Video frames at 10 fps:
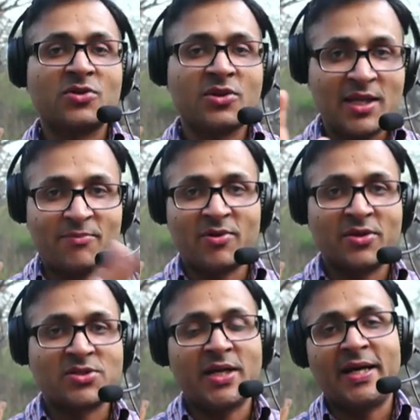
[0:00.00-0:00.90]
numbers
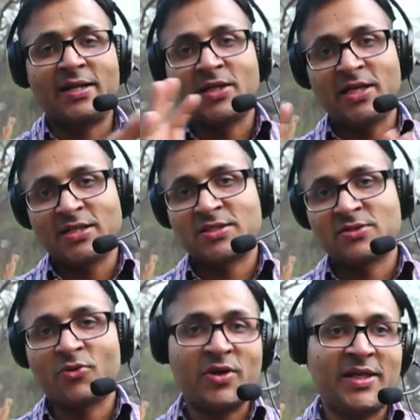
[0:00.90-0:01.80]
and s or
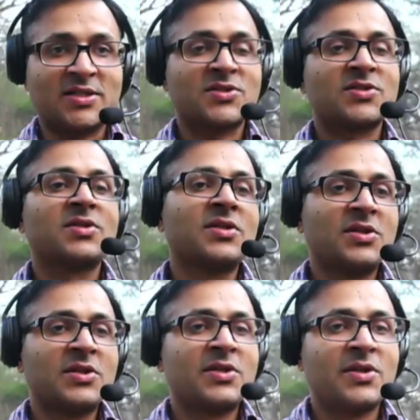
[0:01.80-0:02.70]
es.
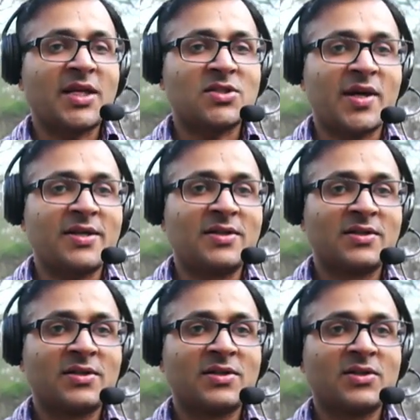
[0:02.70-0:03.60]
Next slide.
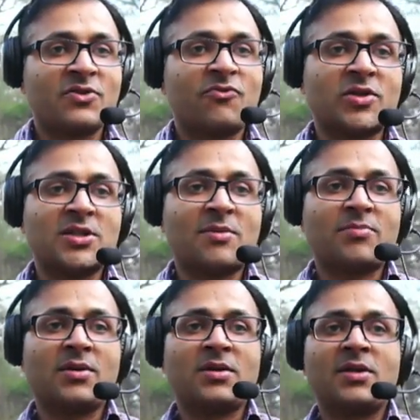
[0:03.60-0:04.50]
For
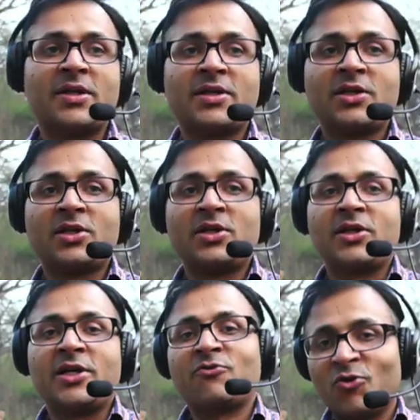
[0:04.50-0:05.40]
example,
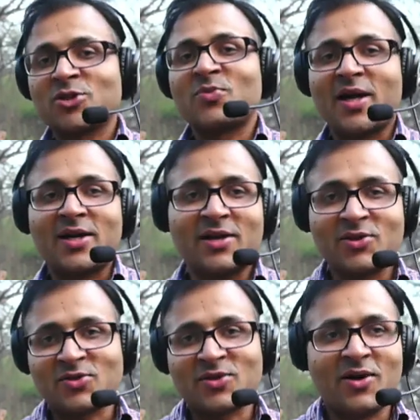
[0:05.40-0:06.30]
it was my car. Not
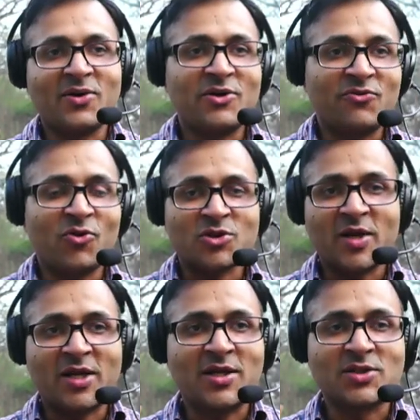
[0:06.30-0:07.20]
now. It was my
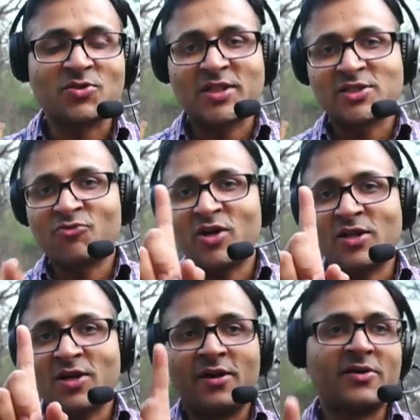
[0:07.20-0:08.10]
car. So it's a 1
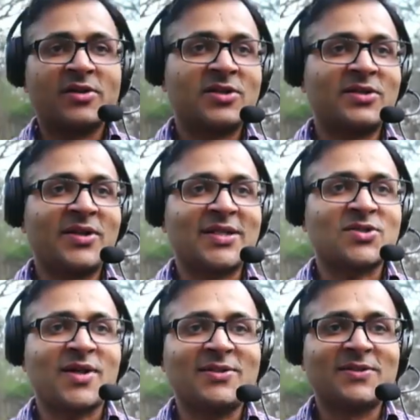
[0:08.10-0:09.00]
car. Next slide.